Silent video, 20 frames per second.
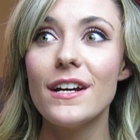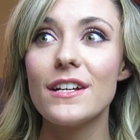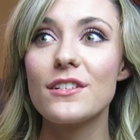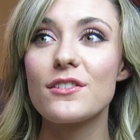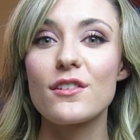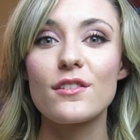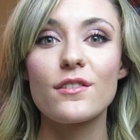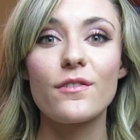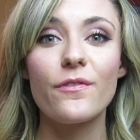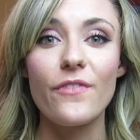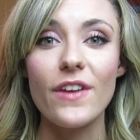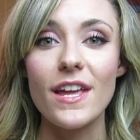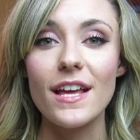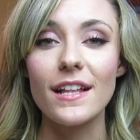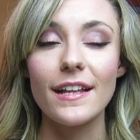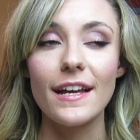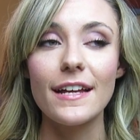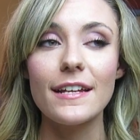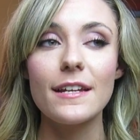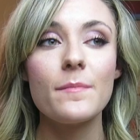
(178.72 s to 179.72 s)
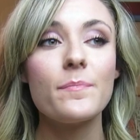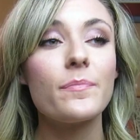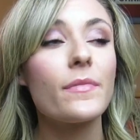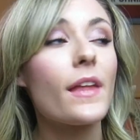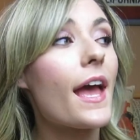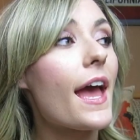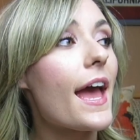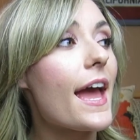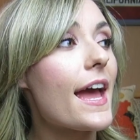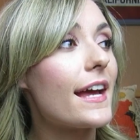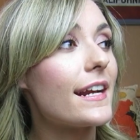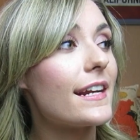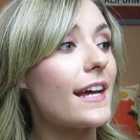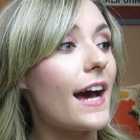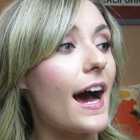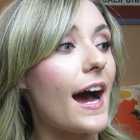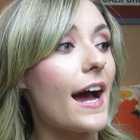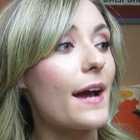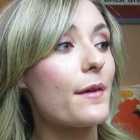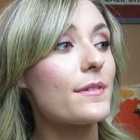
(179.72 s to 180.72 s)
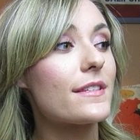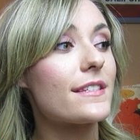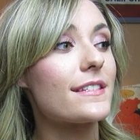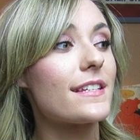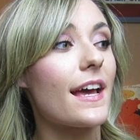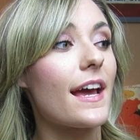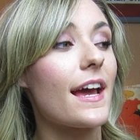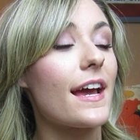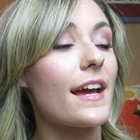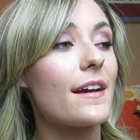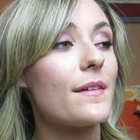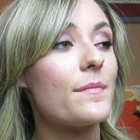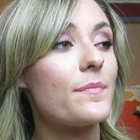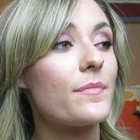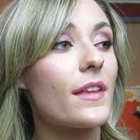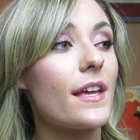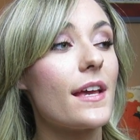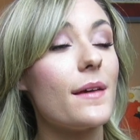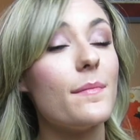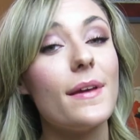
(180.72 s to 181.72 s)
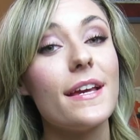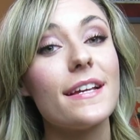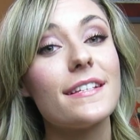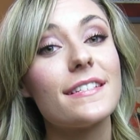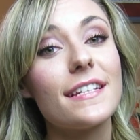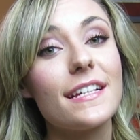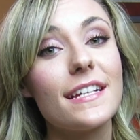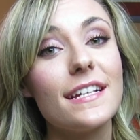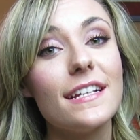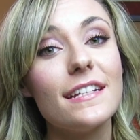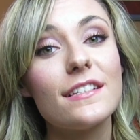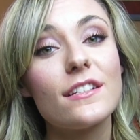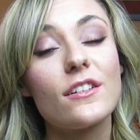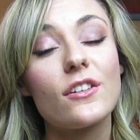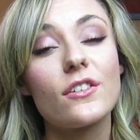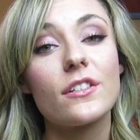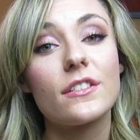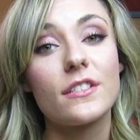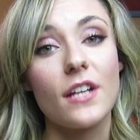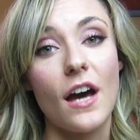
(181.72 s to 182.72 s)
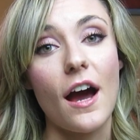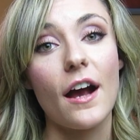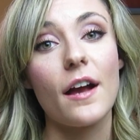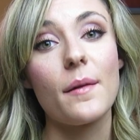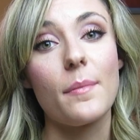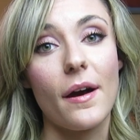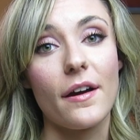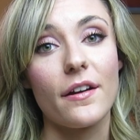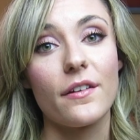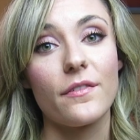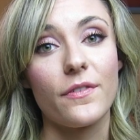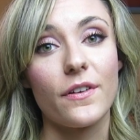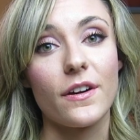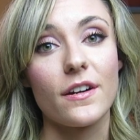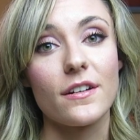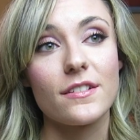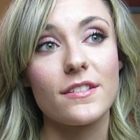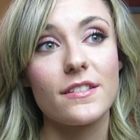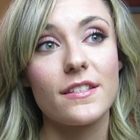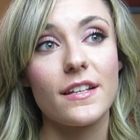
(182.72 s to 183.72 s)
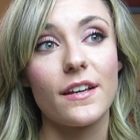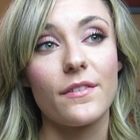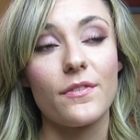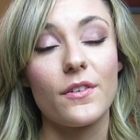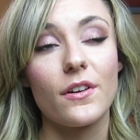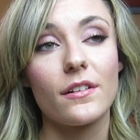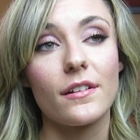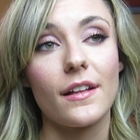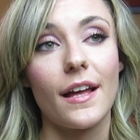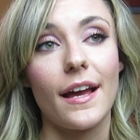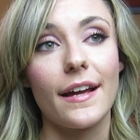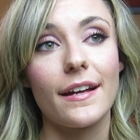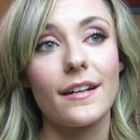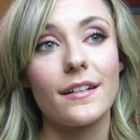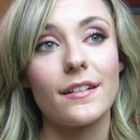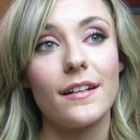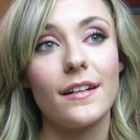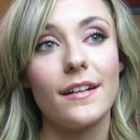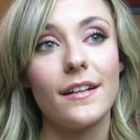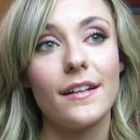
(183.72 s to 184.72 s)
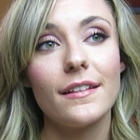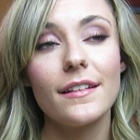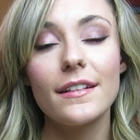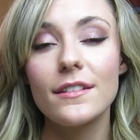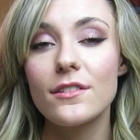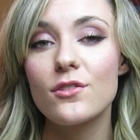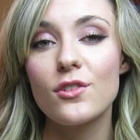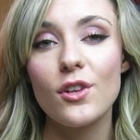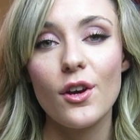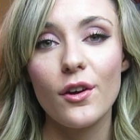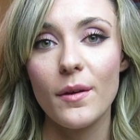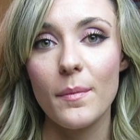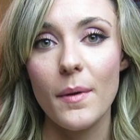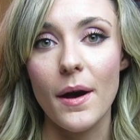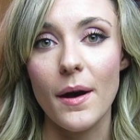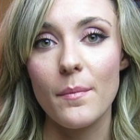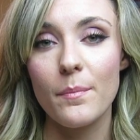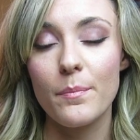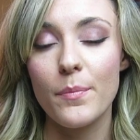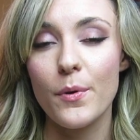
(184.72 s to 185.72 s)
just feel it. And I would say it makes it easier to talk about it first. If you're like, let's joke about